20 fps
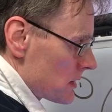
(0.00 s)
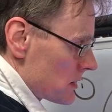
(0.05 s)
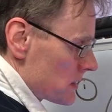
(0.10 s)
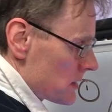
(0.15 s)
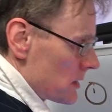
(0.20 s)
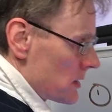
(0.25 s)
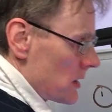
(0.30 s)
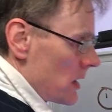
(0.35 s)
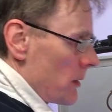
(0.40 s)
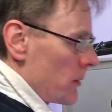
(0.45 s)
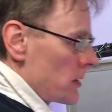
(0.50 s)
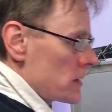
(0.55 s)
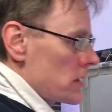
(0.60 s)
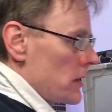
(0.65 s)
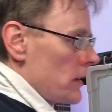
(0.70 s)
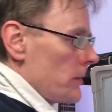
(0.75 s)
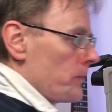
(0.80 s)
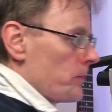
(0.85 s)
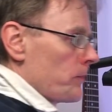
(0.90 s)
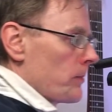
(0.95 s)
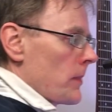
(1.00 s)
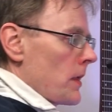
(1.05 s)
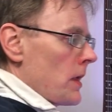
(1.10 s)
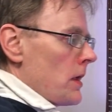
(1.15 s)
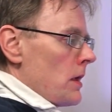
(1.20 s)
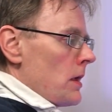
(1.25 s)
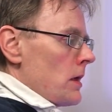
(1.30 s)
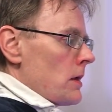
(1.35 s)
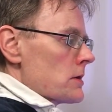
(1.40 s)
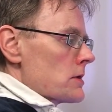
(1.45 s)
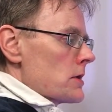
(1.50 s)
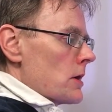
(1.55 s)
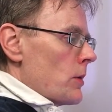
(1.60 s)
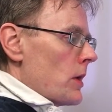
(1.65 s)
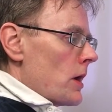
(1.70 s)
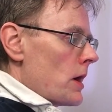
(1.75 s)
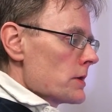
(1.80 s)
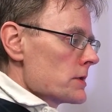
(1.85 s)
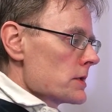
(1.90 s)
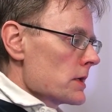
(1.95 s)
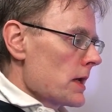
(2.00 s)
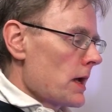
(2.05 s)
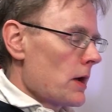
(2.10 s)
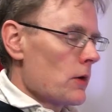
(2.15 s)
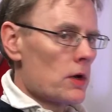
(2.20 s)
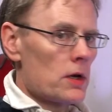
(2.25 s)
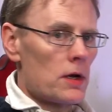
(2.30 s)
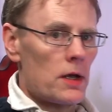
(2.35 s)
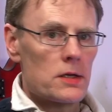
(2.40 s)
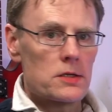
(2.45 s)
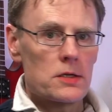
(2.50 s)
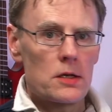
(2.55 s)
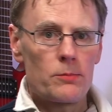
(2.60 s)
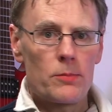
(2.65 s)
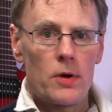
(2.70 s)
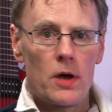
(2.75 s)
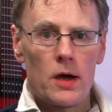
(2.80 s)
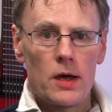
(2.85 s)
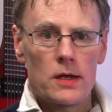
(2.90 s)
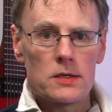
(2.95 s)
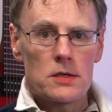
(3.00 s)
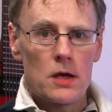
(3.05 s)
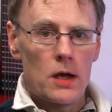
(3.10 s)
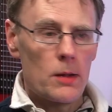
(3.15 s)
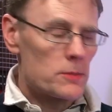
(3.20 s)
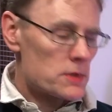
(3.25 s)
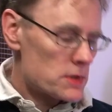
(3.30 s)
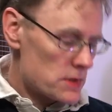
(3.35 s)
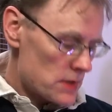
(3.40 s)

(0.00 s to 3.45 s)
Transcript: is the diameter. So we ask the calculator, pi times